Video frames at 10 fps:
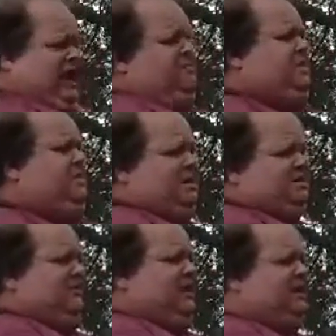keep the
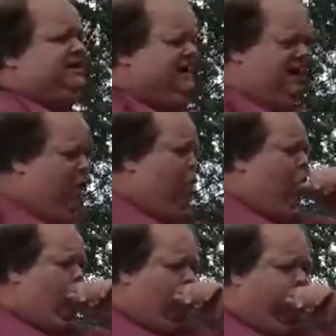domestic
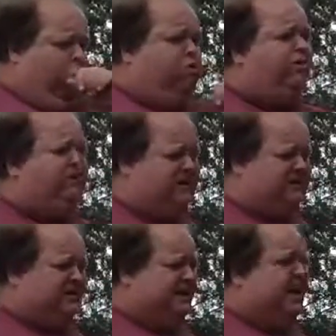
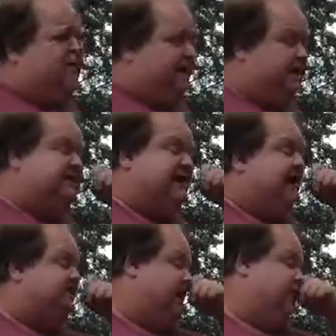violence thing going, it's a
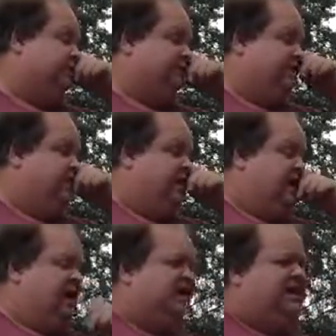cash cow.
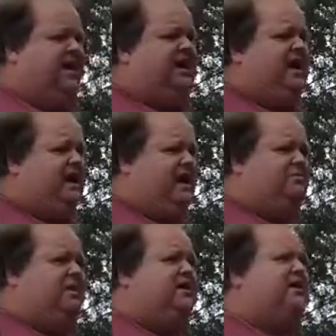And they
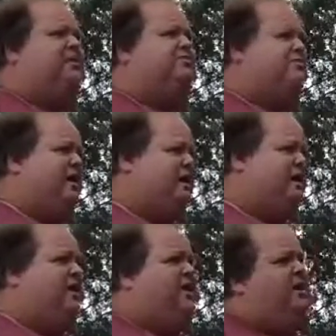ended up
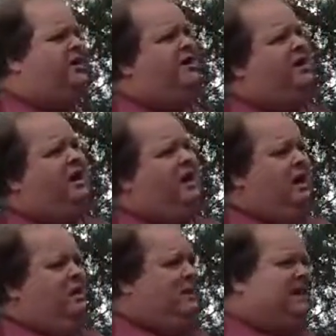threatening her,
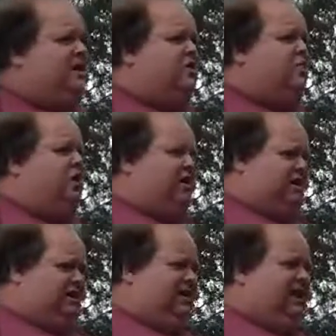banning her work.
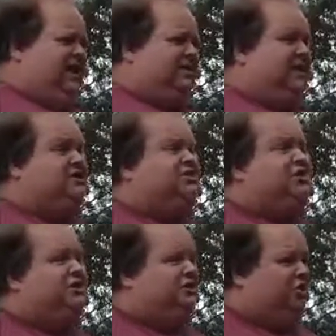They
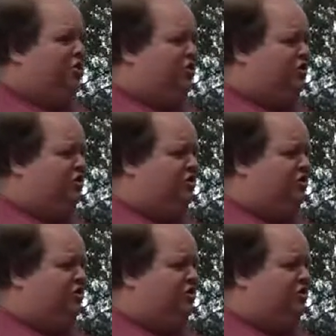shot her dog.